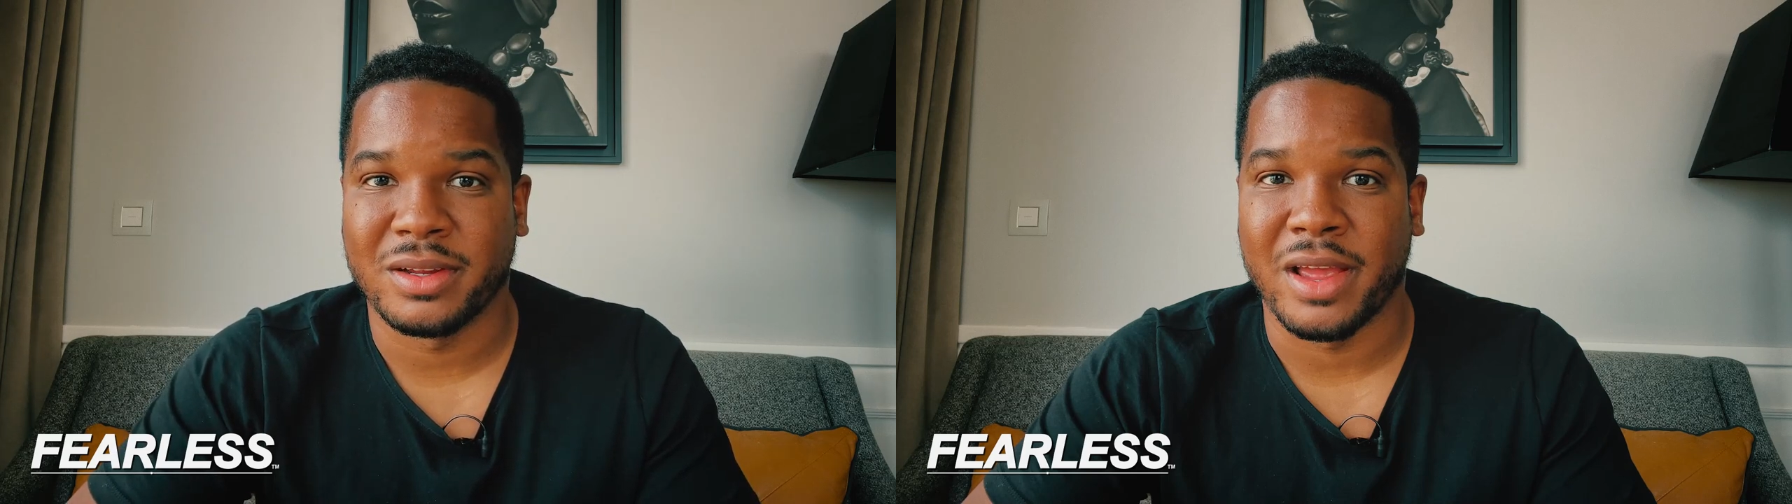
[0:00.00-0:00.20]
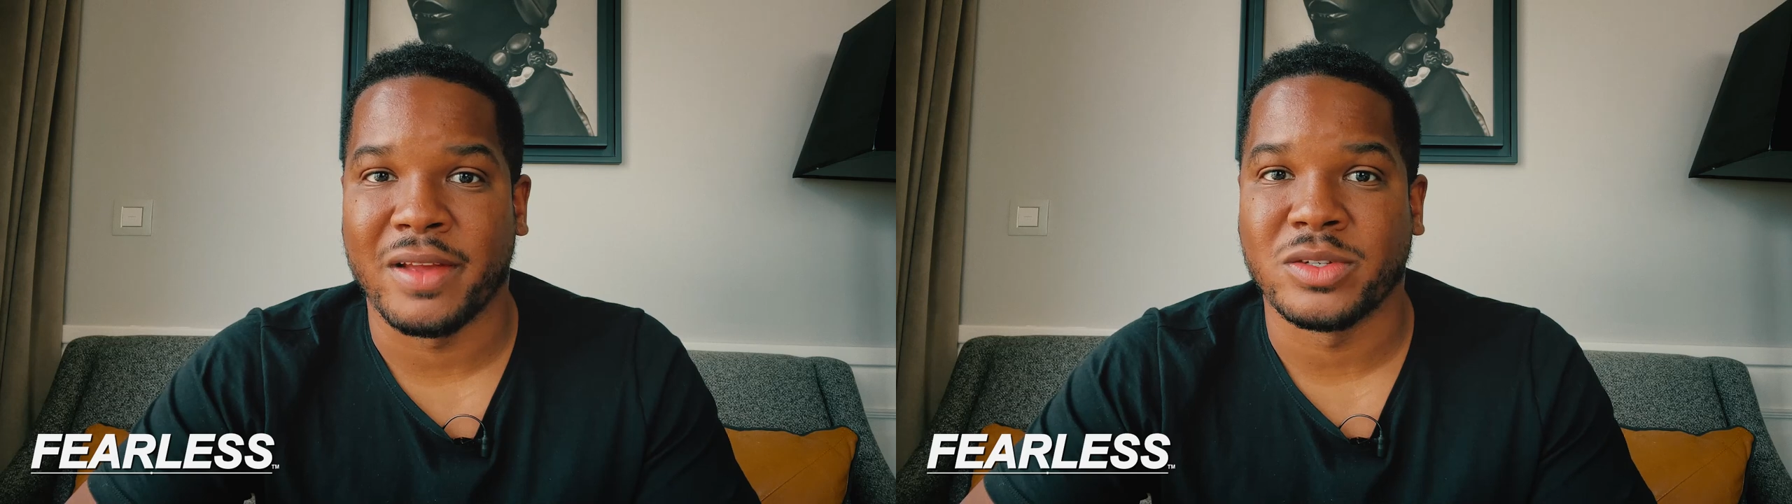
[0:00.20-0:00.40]

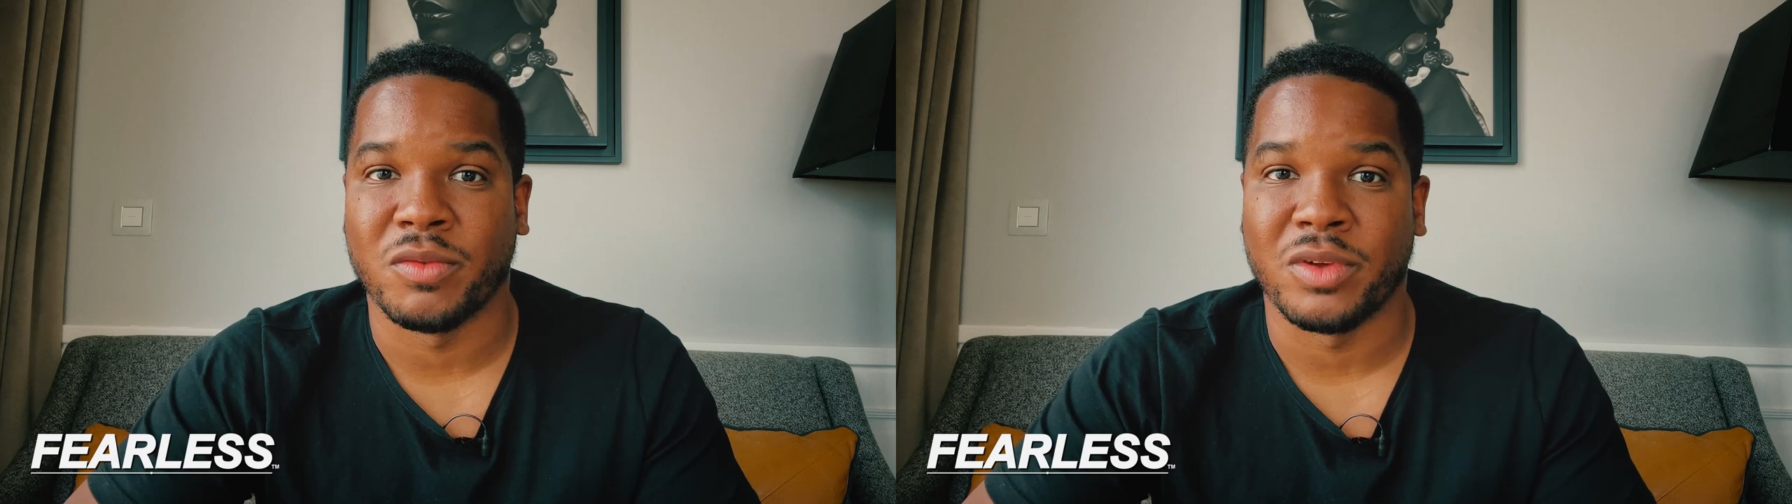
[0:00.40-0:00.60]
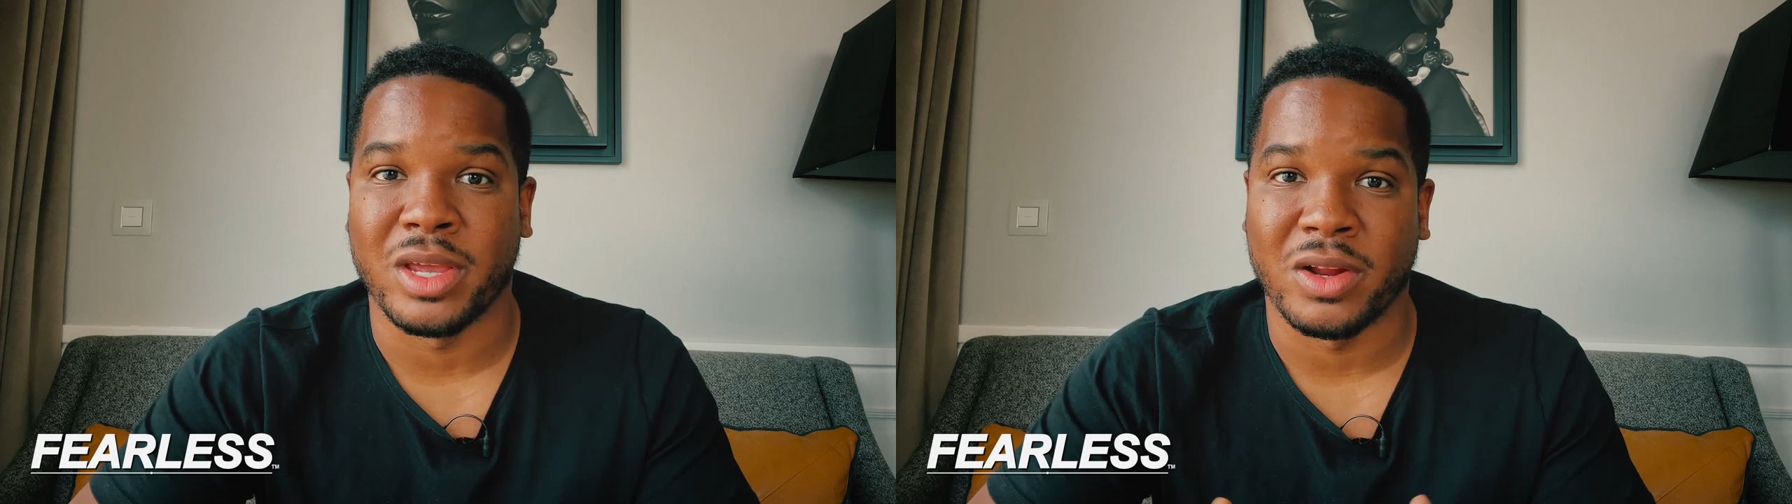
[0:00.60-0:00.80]
Okay,
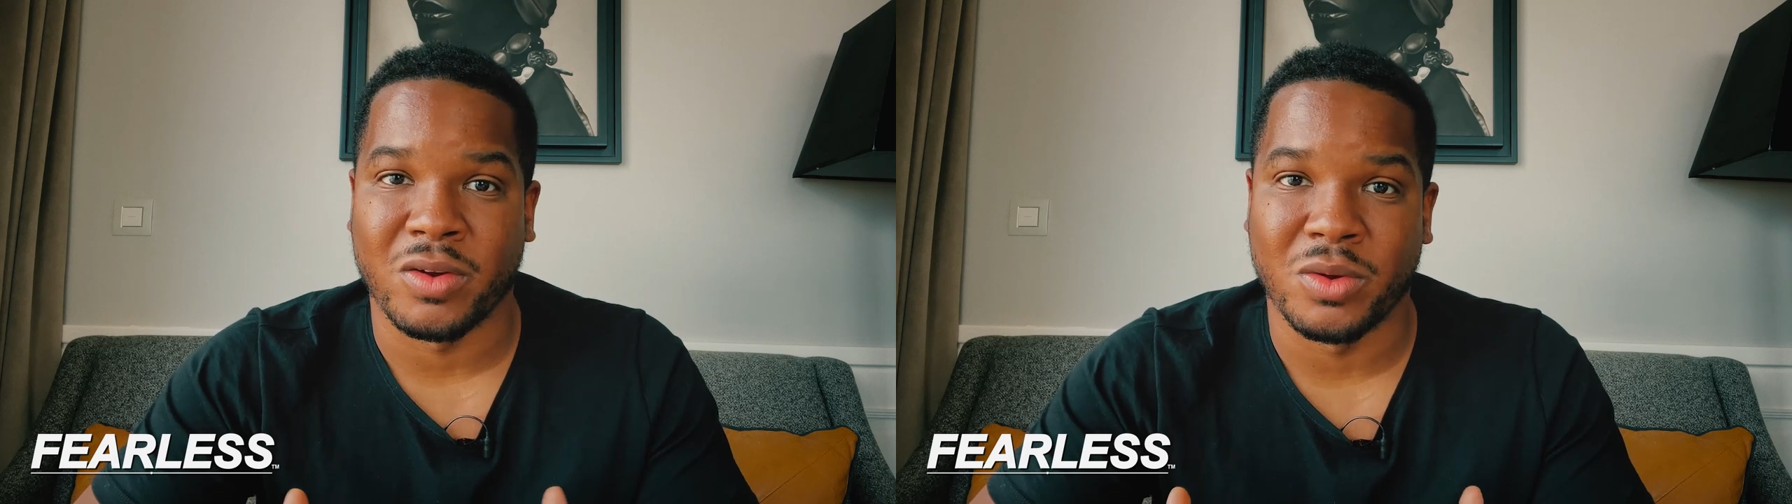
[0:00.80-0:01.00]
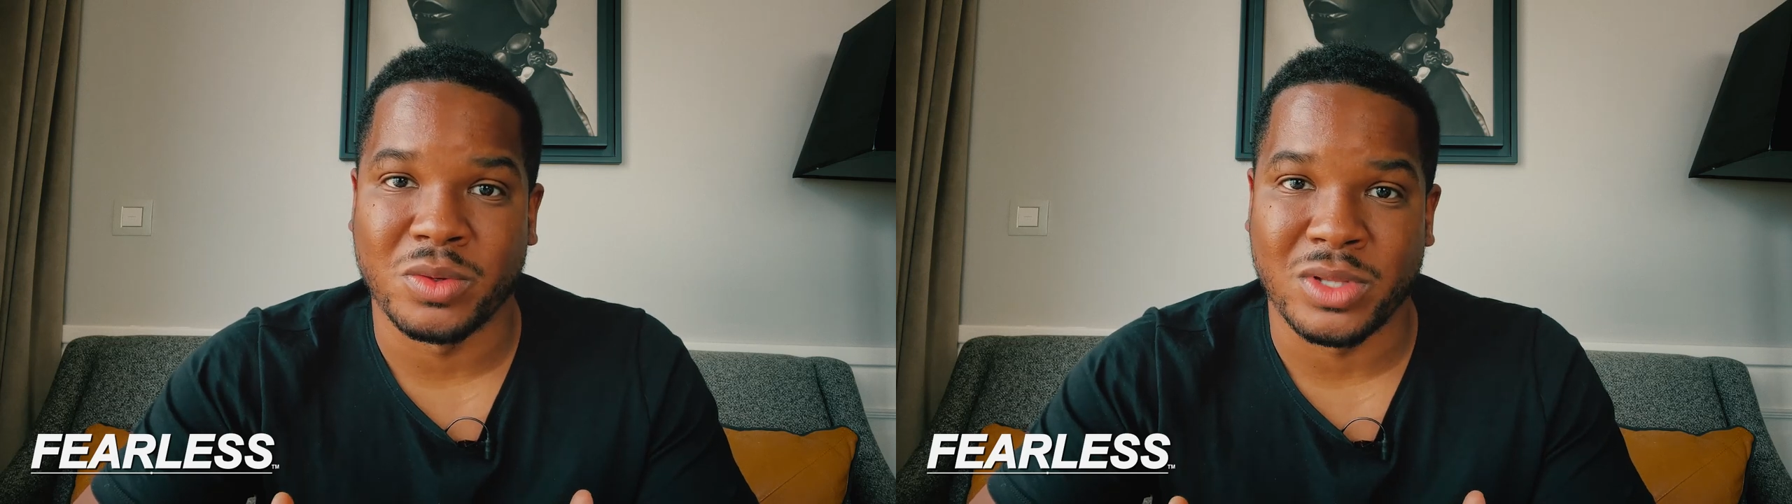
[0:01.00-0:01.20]
so if you get a
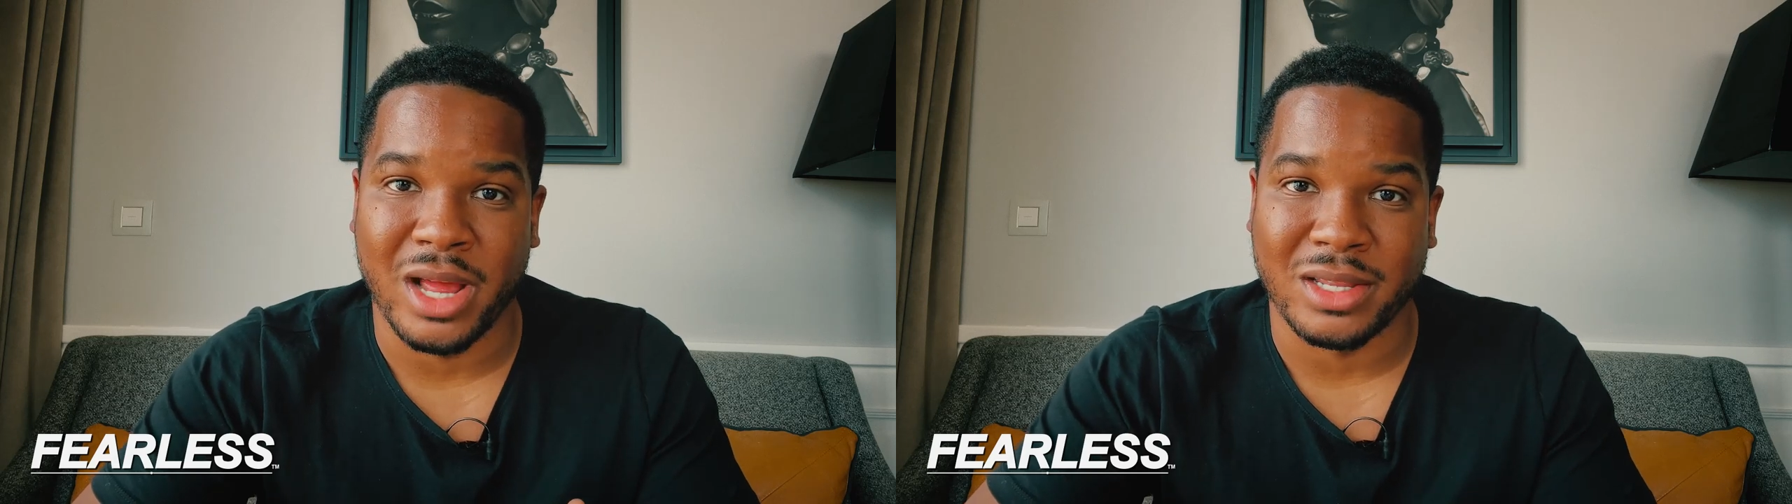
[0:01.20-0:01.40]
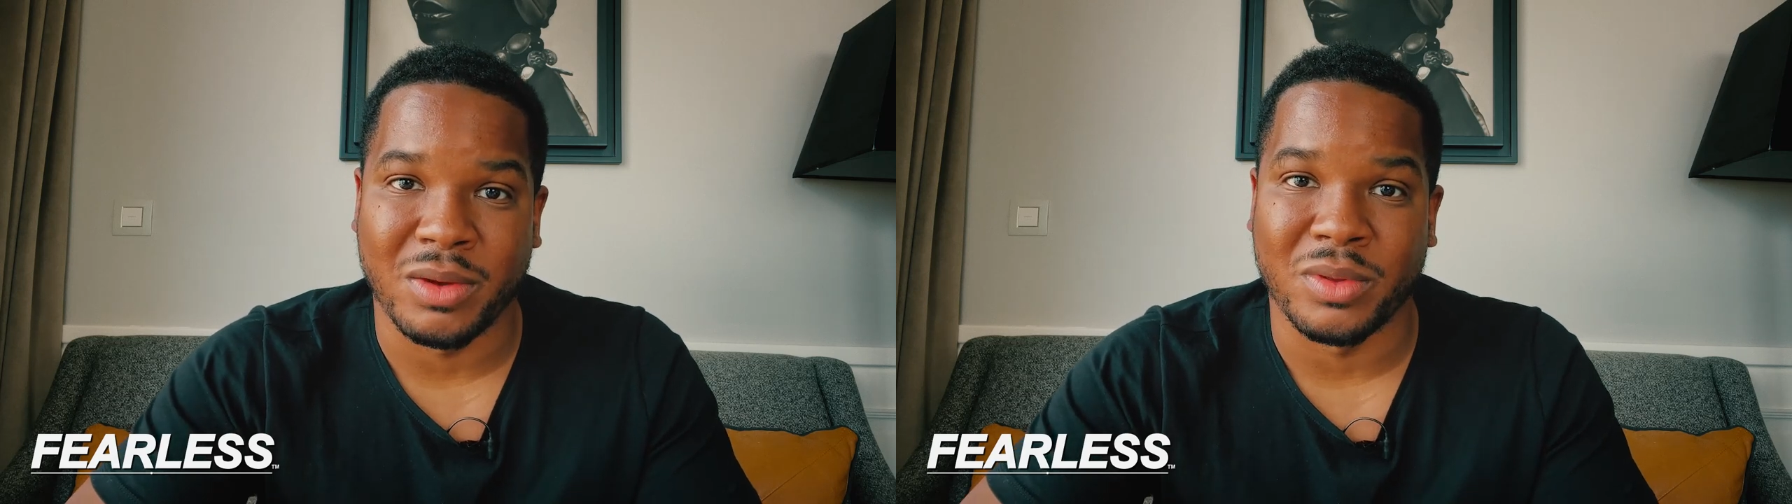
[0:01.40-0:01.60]
girl who's
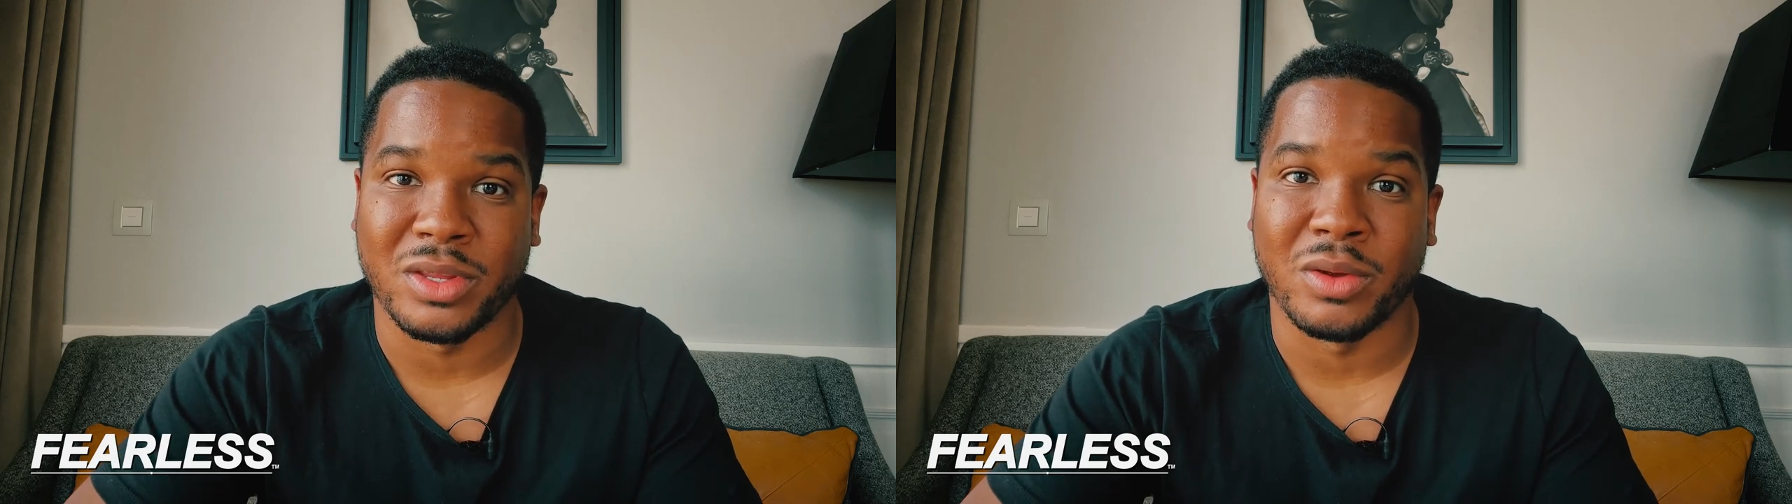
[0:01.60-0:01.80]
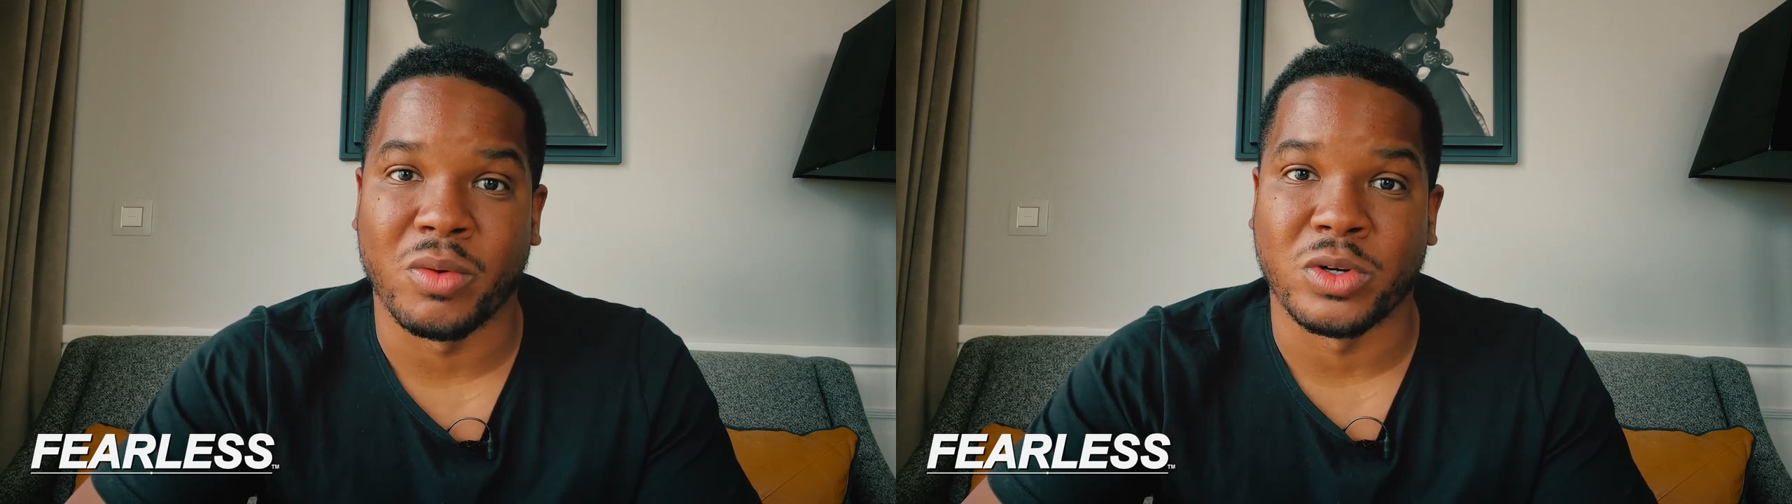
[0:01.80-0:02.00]
locked in
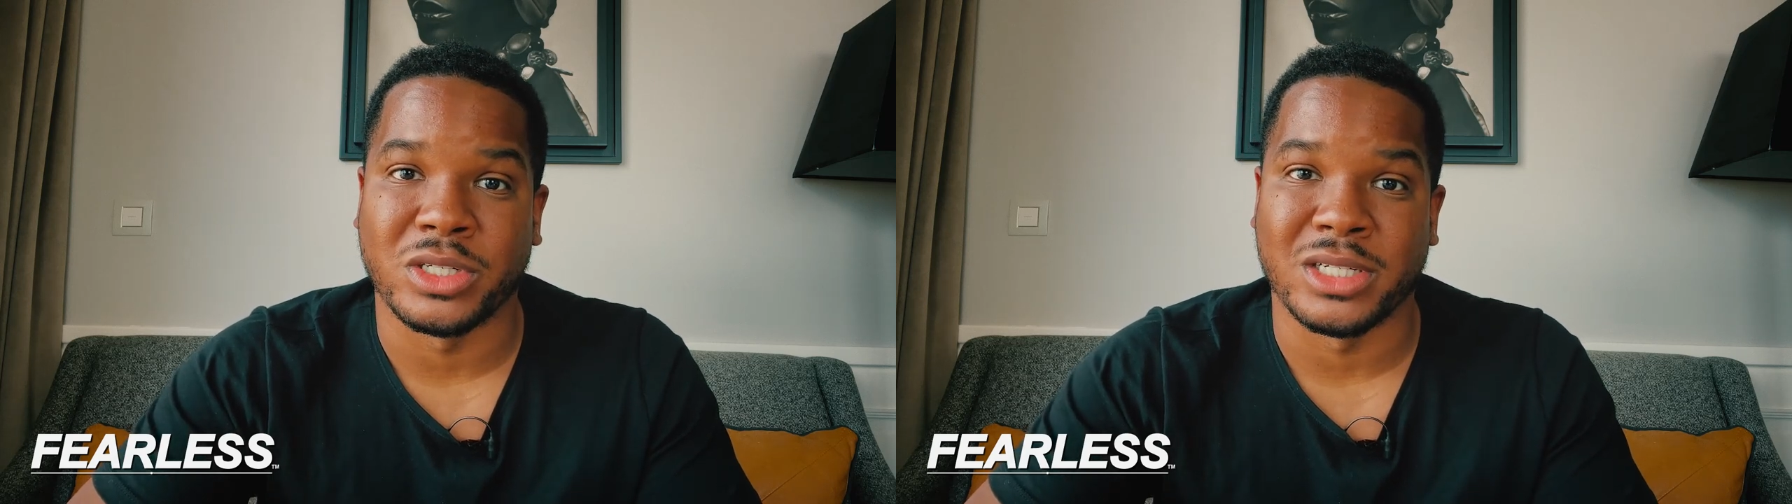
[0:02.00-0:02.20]
with you or